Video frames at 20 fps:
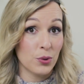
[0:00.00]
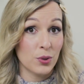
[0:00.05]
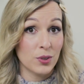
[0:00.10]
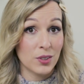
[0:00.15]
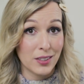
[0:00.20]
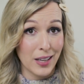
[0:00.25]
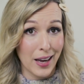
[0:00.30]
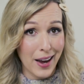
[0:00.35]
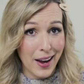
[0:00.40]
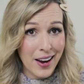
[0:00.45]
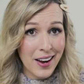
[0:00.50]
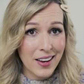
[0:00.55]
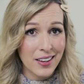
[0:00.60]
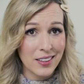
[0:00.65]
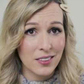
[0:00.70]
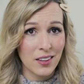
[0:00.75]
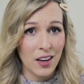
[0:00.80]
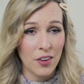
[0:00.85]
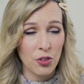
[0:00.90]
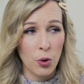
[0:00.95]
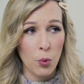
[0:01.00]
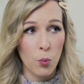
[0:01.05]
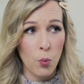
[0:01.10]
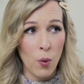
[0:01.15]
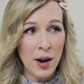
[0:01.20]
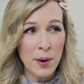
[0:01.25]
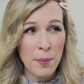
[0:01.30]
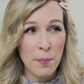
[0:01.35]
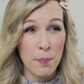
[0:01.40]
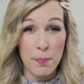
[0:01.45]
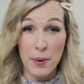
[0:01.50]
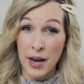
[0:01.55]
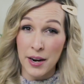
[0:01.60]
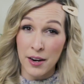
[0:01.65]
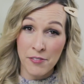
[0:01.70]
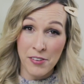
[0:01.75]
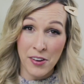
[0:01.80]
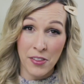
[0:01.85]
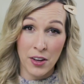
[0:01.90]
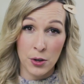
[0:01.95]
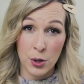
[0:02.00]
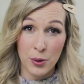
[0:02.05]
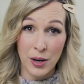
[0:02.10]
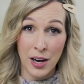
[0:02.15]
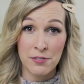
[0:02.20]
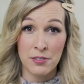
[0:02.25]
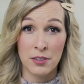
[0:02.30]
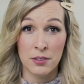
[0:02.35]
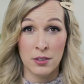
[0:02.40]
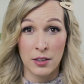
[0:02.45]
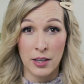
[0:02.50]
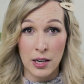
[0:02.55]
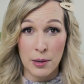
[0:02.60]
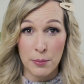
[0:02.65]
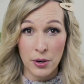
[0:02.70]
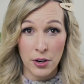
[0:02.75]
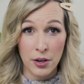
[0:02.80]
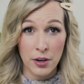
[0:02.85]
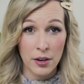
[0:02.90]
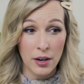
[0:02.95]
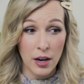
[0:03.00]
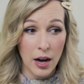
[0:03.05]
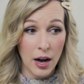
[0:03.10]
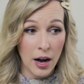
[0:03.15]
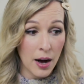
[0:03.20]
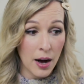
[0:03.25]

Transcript: say is that the one benefit that you have in labor